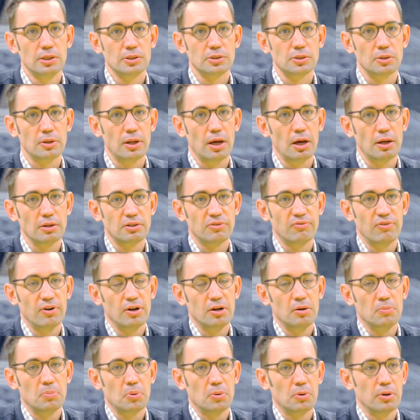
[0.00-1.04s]
So now it's
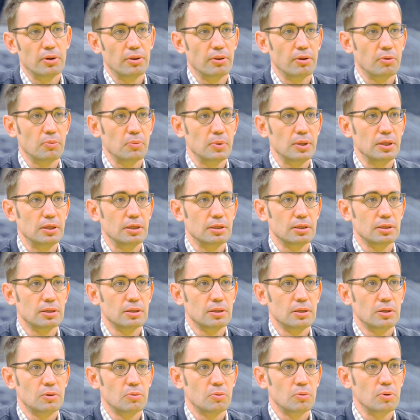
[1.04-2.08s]
very important that we
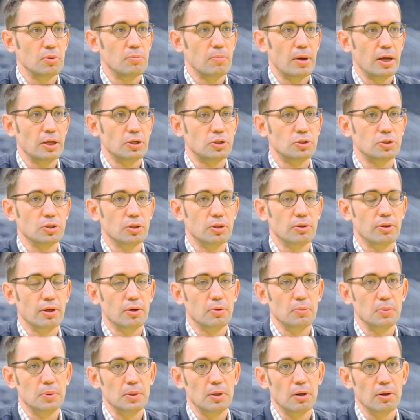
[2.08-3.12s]
we make sure
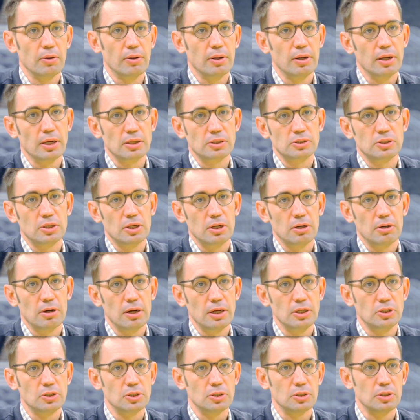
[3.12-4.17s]
that we are the next
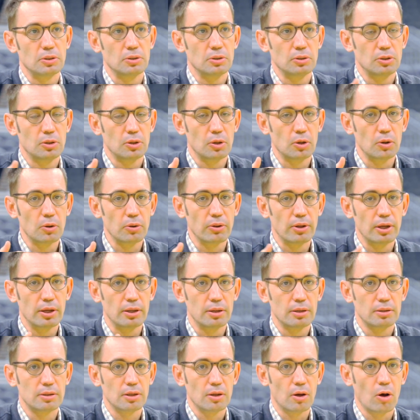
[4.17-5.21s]
generation, you know,
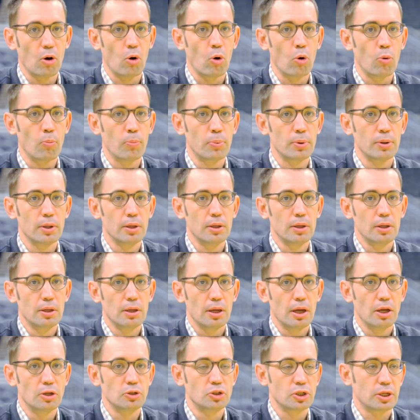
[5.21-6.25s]
that to help
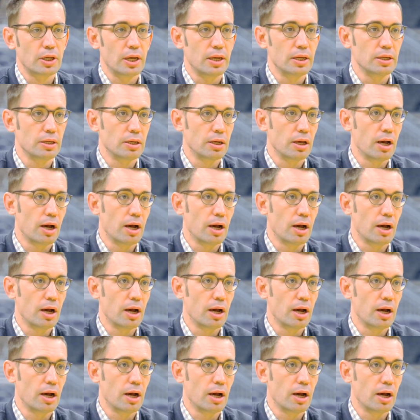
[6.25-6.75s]
educate and